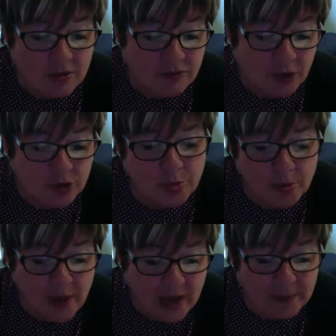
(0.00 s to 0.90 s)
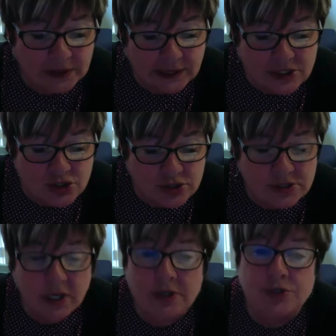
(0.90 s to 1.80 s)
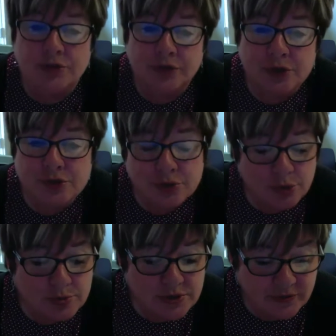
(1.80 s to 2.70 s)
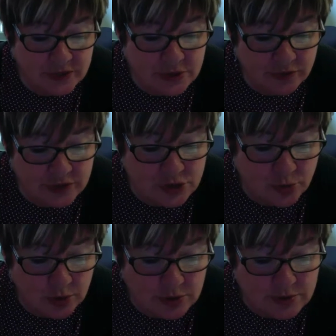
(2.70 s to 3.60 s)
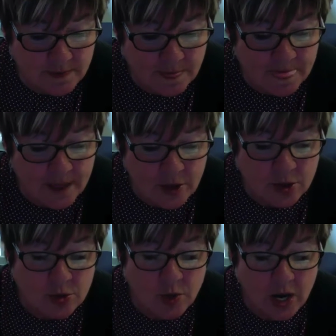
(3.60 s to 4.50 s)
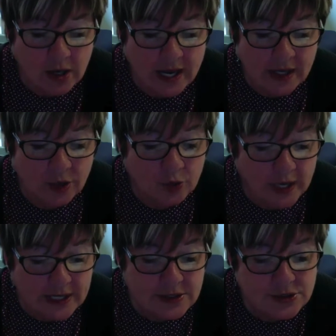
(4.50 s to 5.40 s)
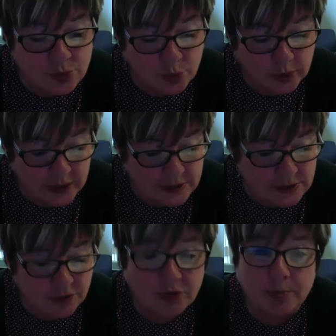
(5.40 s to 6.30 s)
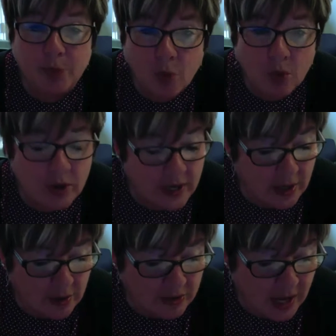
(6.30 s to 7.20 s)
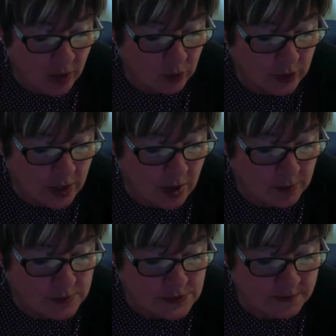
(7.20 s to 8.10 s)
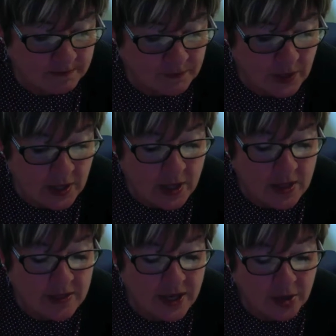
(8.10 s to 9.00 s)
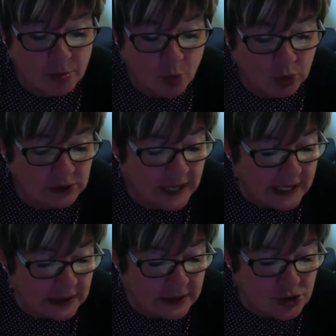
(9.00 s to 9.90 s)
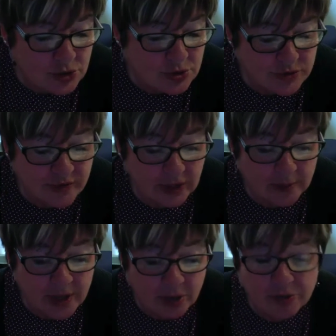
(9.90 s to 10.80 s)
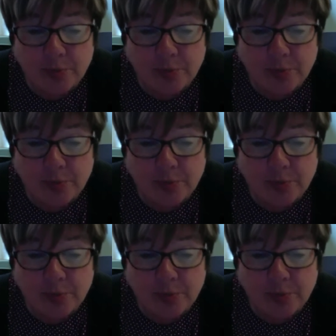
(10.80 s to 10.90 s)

Vulnerable populations are diverse groups of individuals who are at greatest risk for poor health outcomes. They are more likely to develop health